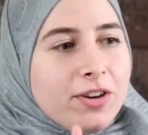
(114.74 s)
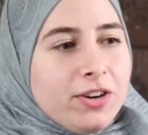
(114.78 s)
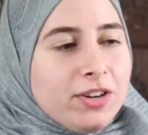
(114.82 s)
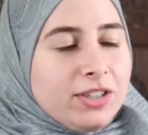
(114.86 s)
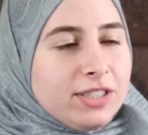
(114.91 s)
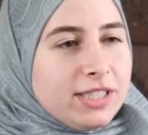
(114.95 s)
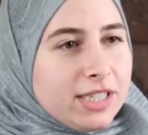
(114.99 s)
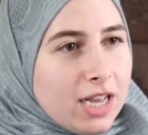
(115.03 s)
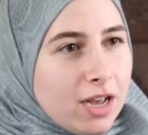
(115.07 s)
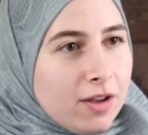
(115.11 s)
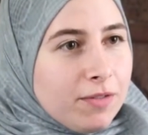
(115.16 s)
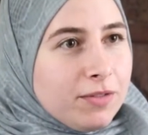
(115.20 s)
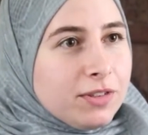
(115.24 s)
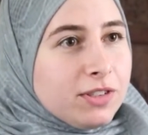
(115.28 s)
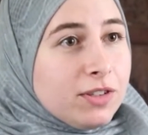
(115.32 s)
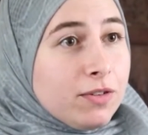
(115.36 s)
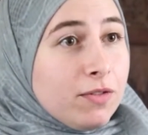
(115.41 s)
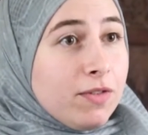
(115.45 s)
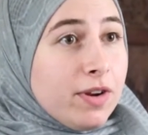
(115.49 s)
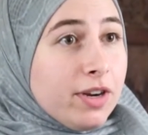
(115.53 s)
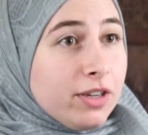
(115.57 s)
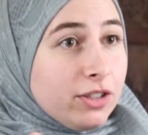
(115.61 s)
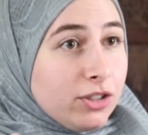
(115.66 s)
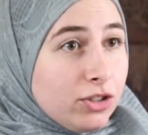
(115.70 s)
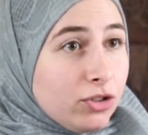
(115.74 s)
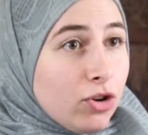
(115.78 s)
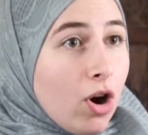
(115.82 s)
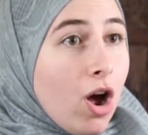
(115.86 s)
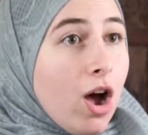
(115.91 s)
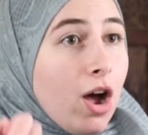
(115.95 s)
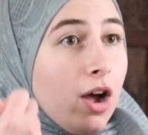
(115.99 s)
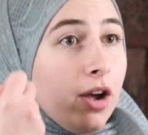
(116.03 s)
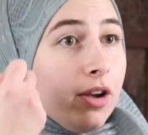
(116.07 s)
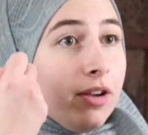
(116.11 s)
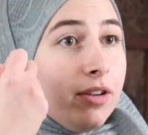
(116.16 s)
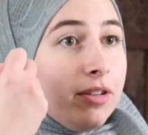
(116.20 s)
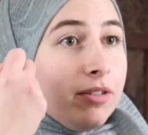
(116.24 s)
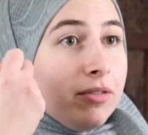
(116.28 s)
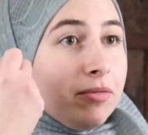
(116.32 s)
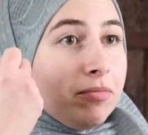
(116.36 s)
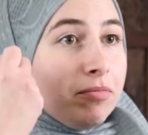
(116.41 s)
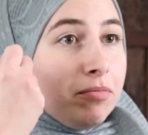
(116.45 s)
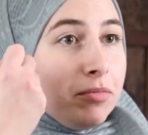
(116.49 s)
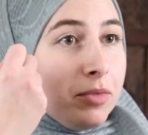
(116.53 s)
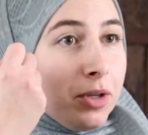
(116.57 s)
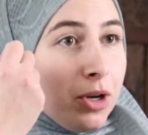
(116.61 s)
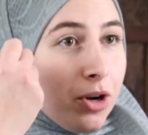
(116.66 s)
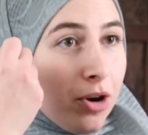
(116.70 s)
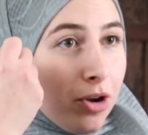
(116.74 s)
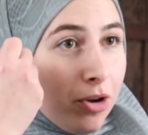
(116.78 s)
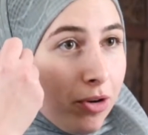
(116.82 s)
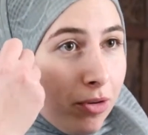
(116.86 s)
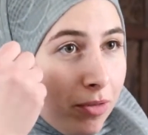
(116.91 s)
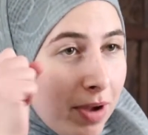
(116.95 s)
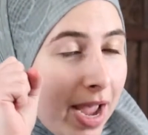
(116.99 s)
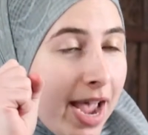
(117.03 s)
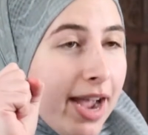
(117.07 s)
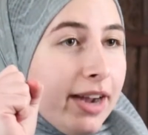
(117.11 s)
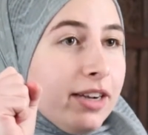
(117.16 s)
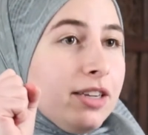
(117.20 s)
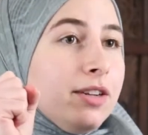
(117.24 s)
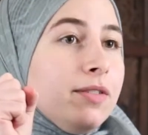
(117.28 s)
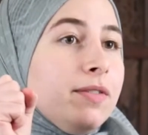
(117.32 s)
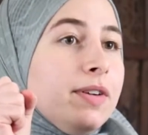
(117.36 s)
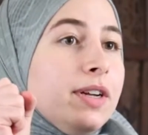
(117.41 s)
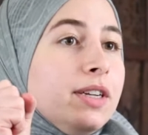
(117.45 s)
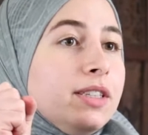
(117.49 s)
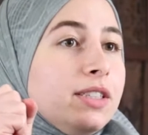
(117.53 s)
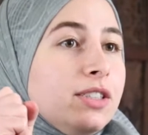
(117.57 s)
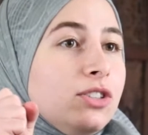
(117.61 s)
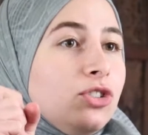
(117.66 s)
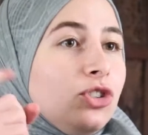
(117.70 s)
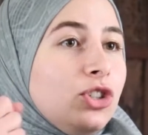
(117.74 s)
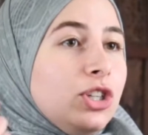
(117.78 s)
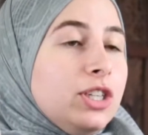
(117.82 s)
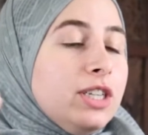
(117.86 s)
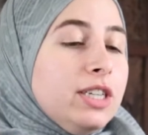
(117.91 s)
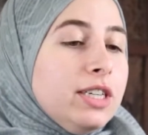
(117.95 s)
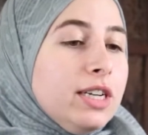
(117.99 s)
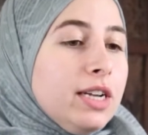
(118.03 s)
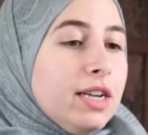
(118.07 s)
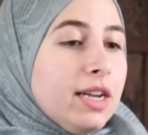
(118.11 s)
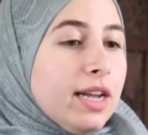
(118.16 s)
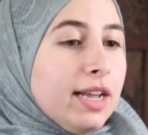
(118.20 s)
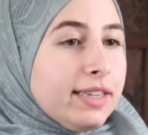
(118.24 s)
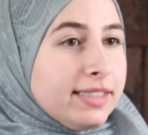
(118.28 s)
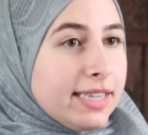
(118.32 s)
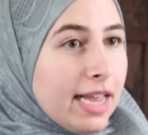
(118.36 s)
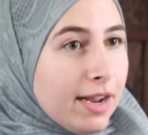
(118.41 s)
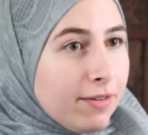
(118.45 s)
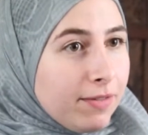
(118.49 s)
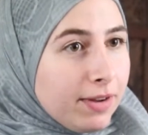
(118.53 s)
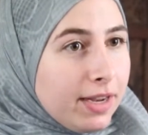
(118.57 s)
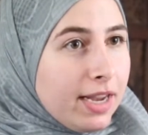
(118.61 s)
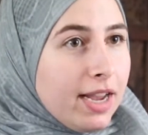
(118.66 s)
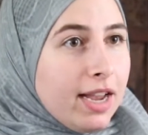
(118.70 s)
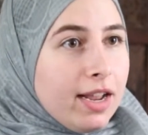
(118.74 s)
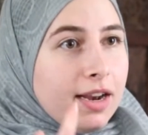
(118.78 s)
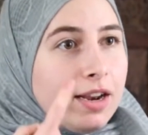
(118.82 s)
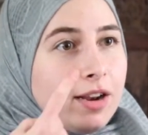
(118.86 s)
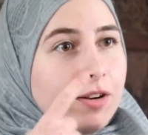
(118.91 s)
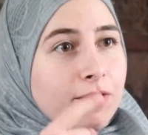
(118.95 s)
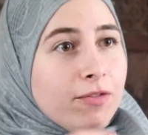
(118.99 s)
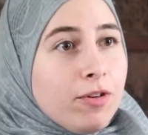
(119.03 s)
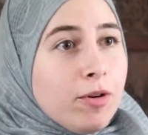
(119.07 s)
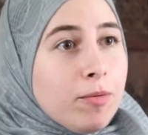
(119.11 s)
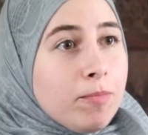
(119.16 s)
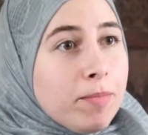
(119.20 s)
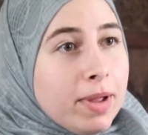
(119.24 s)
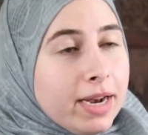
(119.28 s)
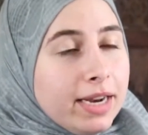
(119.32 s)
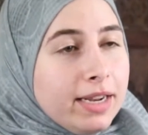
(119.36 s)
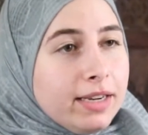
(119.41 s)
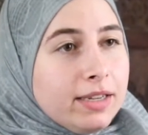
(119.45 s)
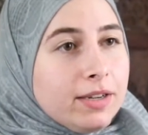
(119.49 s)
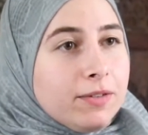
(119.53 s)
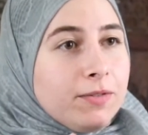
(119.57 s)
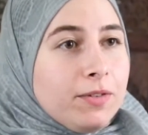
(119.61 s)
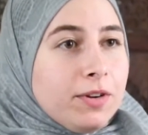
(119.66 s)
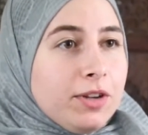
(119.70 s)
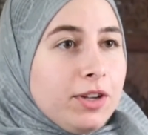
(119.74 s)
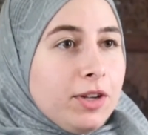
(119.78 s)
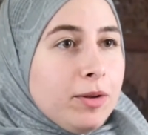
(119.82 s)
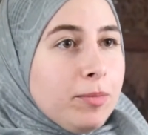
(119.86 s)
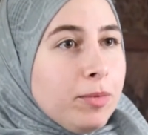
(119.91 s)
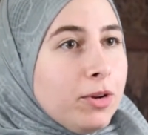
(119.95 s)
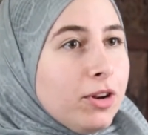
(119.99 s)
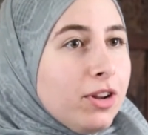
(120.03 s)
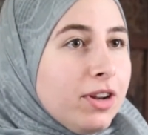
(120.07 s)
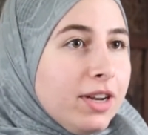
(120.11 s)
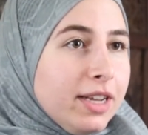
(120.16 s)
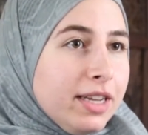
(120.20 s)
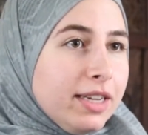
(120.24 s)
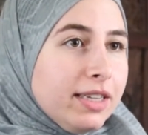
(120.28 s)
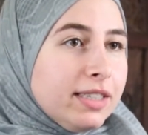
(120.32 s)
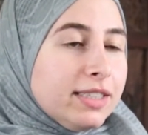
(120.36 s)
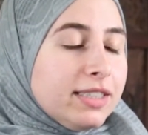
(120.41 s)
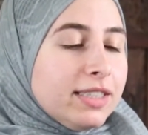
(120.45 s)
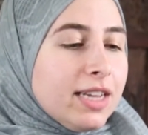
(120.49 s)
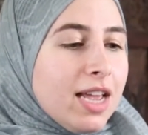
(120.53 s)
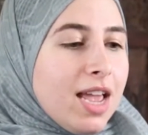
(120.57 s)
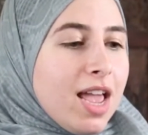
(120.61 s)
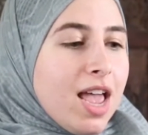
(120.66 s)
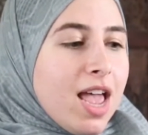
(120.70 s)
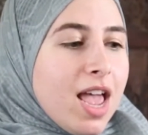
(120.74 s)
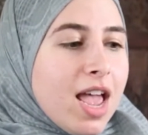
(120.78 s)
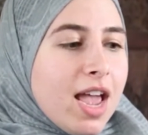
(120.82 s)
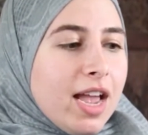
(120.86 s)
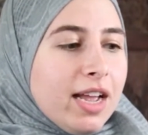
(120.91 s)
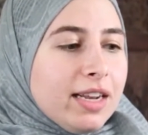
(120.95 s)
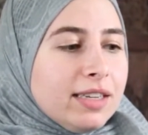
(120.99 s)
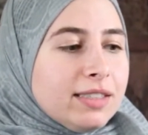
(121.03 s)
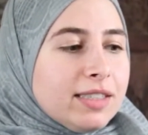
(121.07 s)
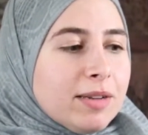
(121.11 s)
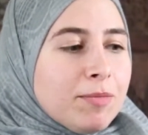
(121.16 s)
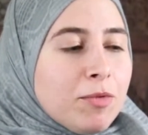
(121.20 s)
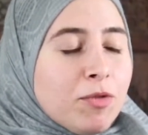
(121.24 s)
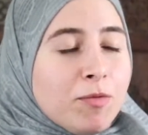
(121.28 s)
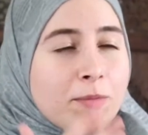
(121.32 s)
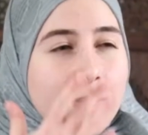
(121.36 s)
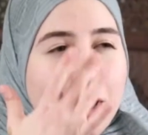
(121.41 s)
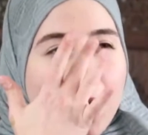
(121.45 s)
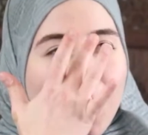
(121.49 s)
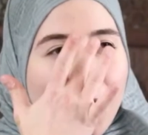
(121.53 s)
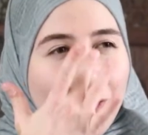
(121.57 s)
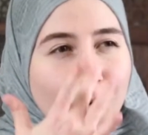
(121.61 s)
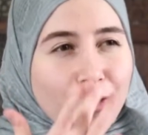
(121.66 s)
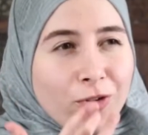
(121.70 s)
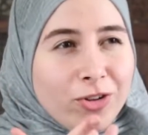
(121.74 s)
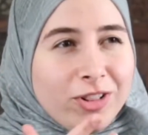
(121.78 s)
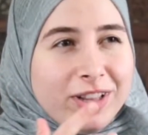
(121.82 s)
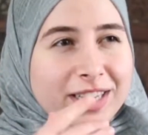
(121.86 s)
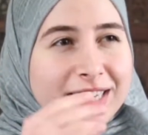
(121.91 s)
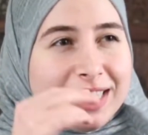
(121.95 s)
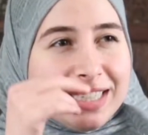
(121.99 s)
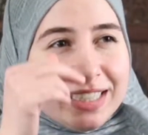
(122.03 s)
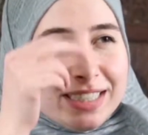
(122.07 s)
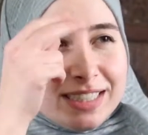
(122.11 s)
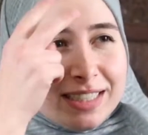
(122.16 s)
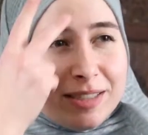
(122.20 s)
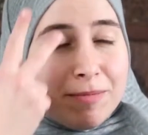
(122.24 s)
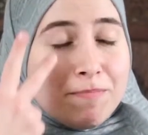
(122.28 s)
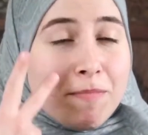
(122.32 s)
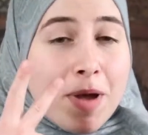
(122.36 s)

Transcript: herself is a very strong, activist. She has advocated for many different communities. And some of my earliest